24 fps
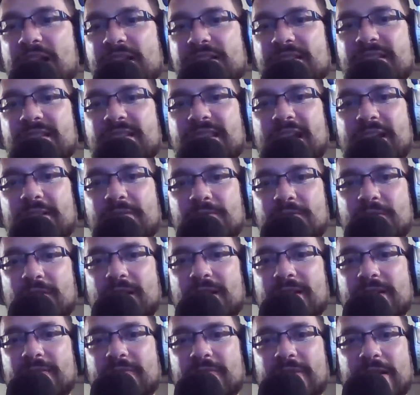stout,
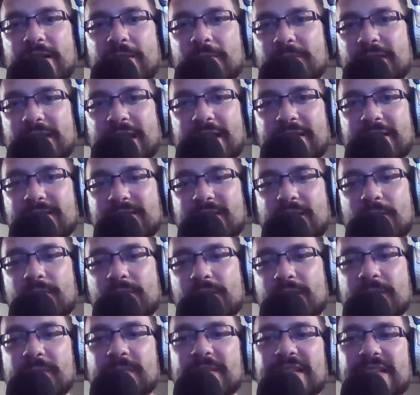trying to figure out what the hell's going
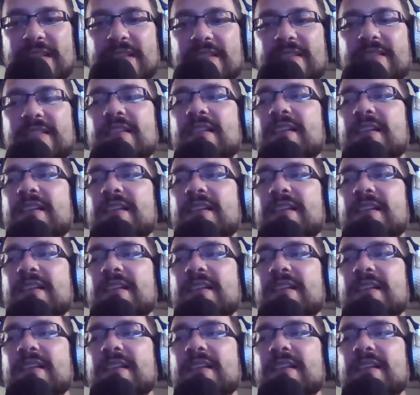on with this.